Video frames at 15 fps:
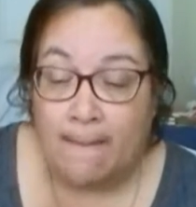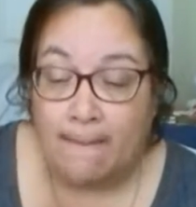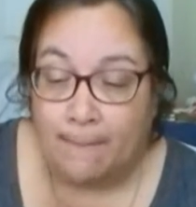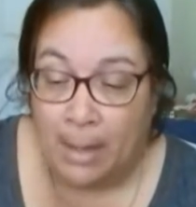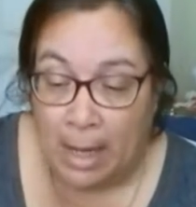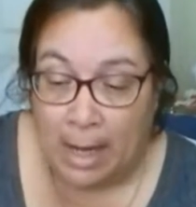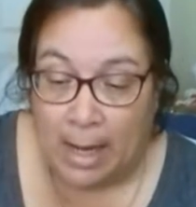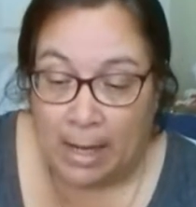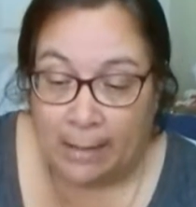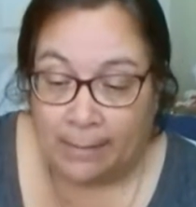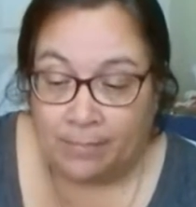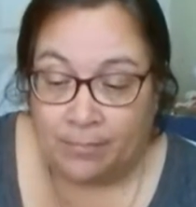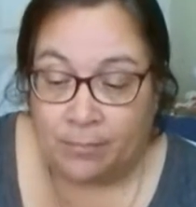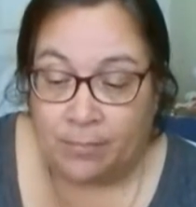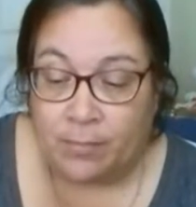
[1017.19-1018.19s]
But
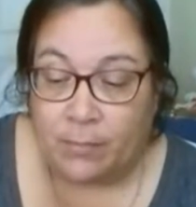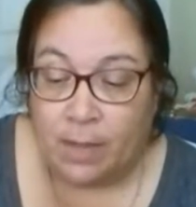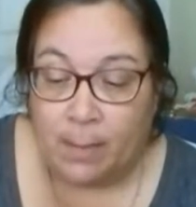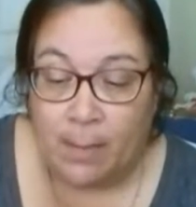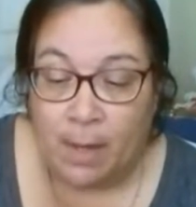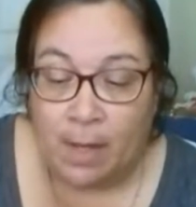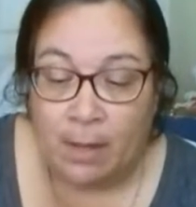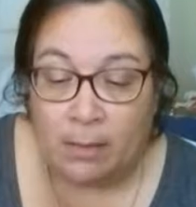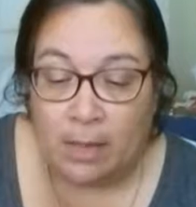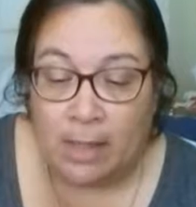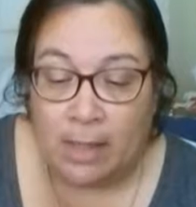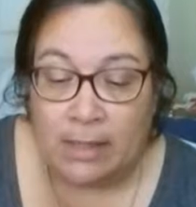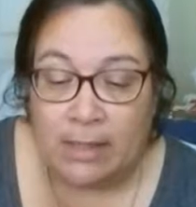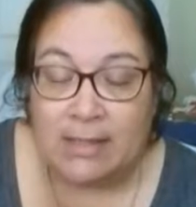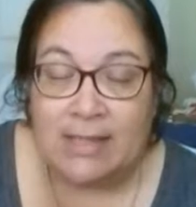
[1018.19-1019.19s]
the bottom
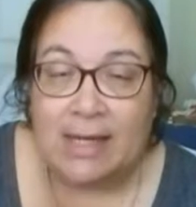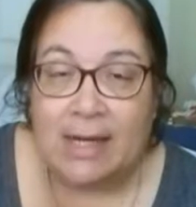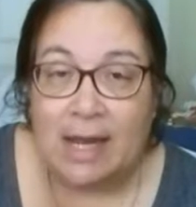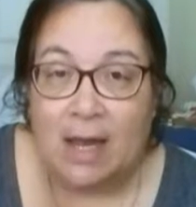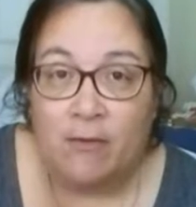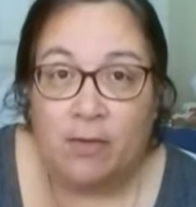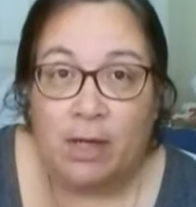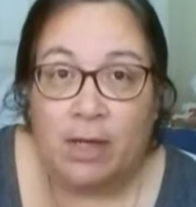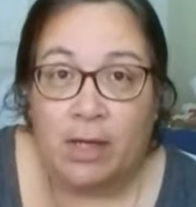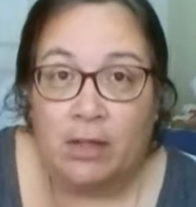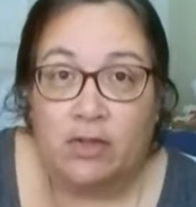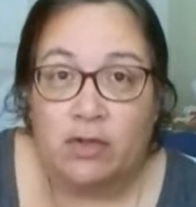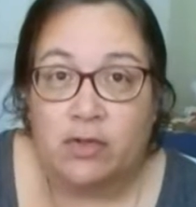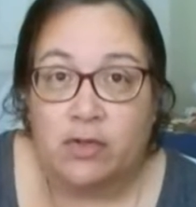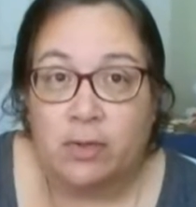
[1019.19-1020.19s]
line is that every
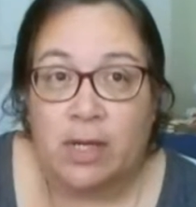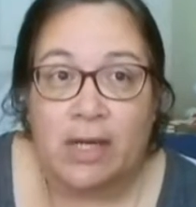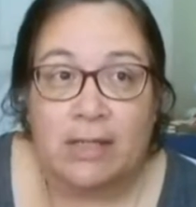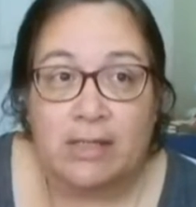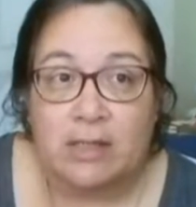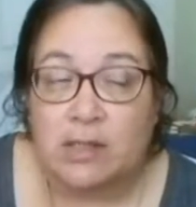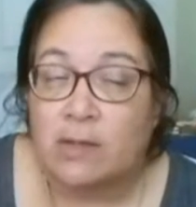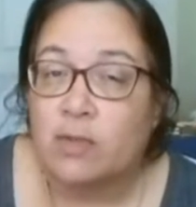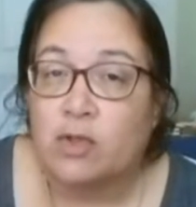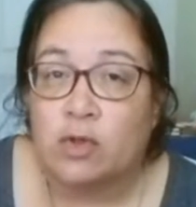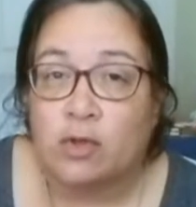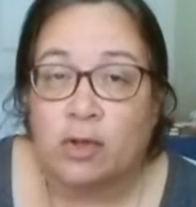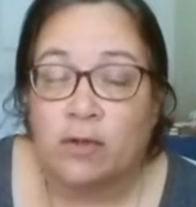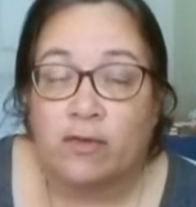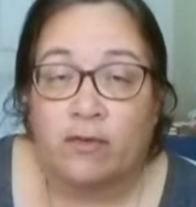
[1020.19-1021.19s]
industry has some
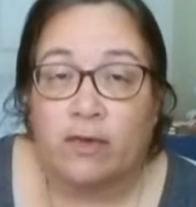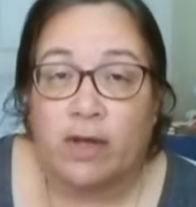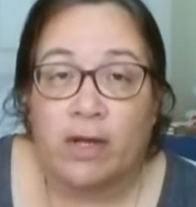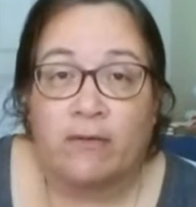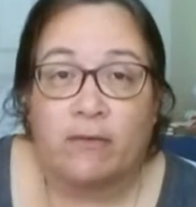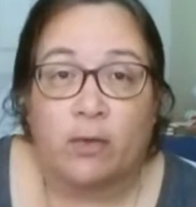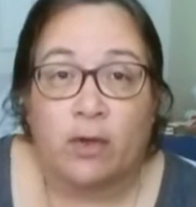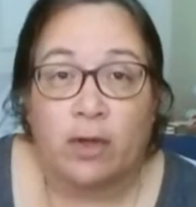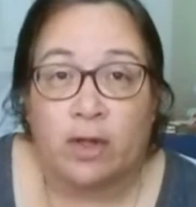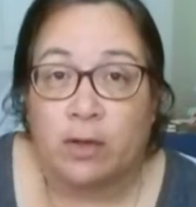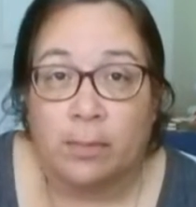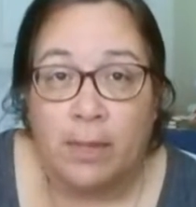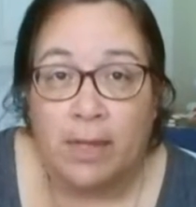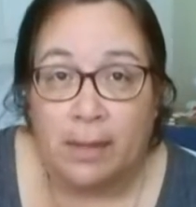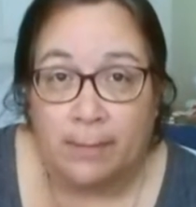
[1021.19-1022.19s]
sort of event for
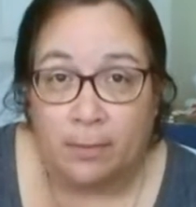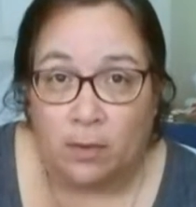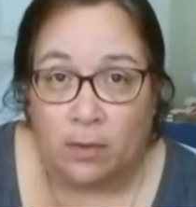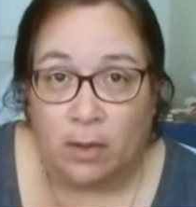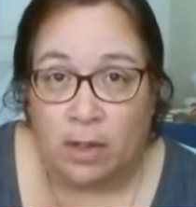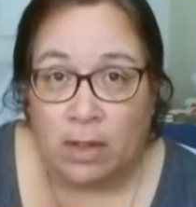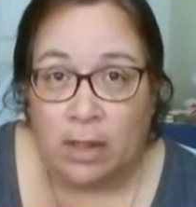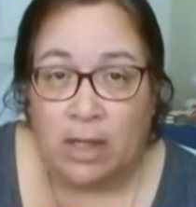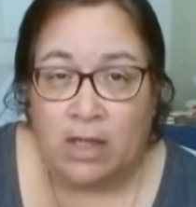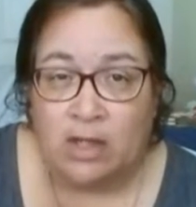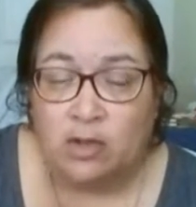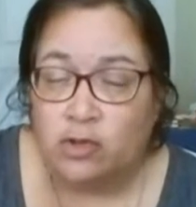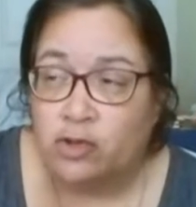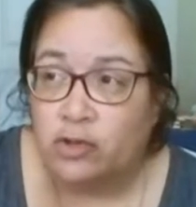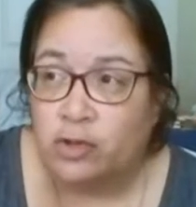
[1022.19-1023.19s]
their people.
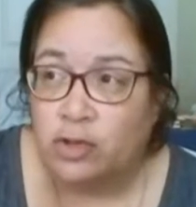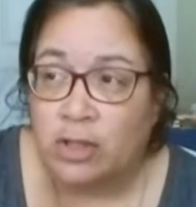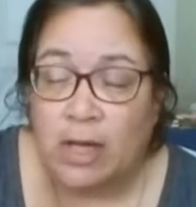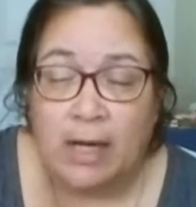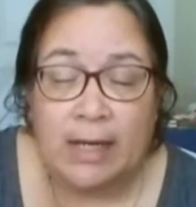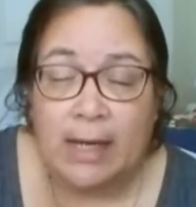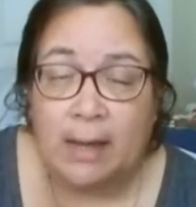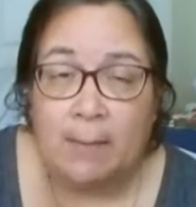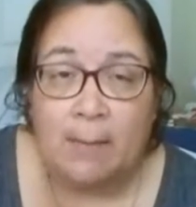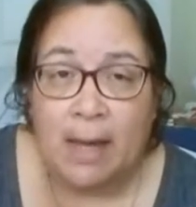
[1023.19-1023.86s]
You should not get